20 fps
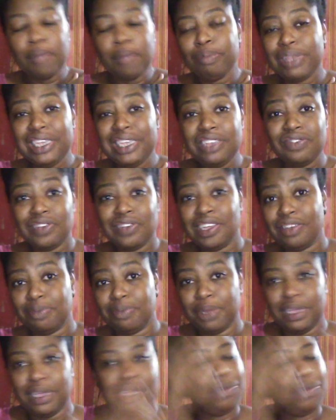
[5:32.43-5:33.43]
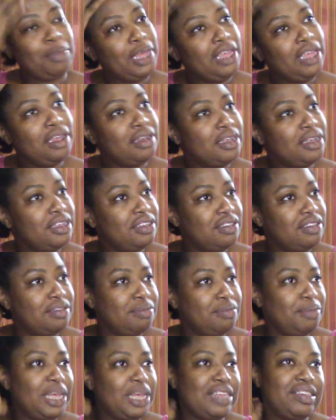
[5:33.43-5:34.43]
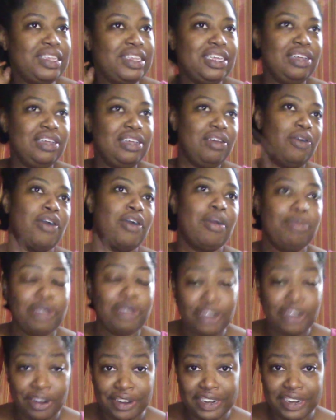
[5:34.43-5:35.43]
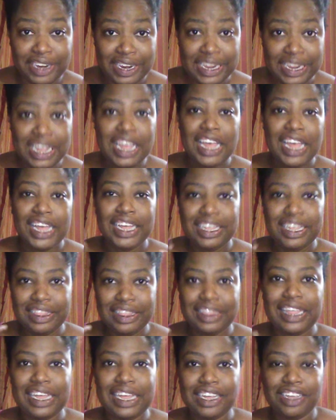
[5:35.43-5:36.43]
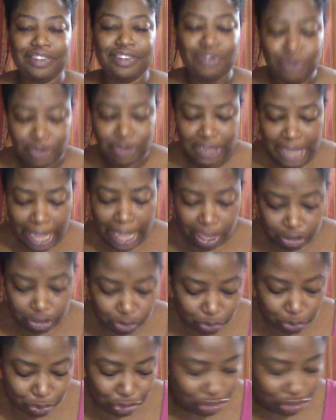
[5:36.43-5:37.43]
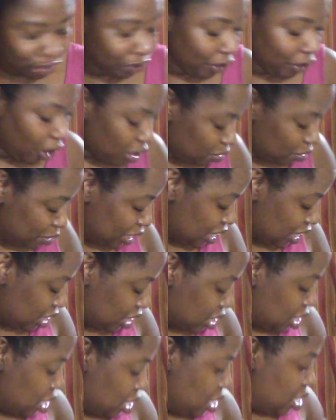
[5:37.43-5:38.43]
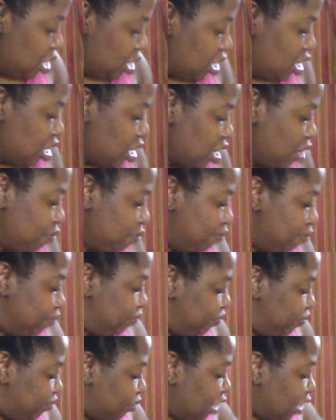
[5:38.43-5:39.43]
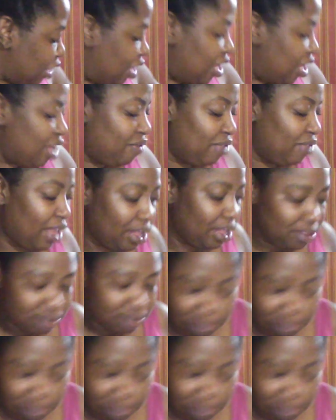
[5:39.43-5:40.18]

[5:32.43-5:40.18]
please forgive me if my hair is messy or I'm dirty. Like if you see actual dirt on me. And I've like